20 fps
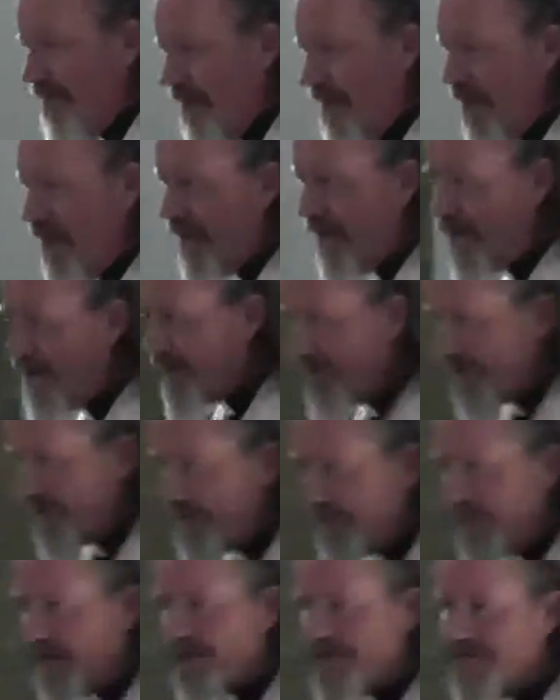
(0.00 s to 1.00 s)
the
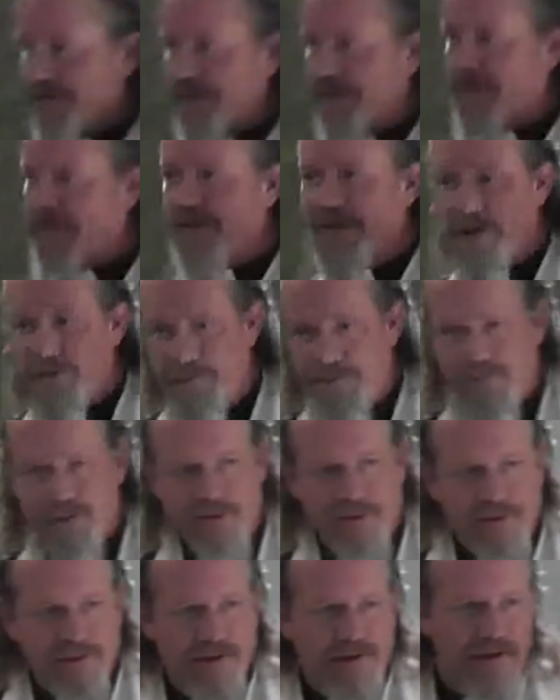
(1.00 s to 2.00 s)
hungry, blessed are the
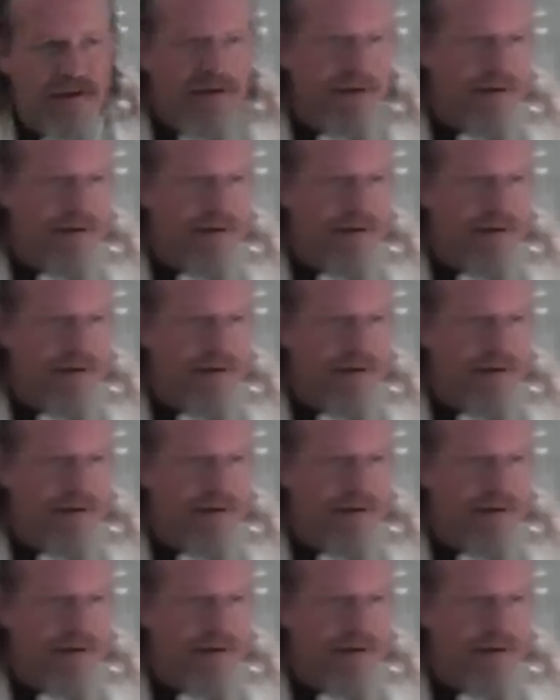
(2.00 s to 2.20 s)
humble,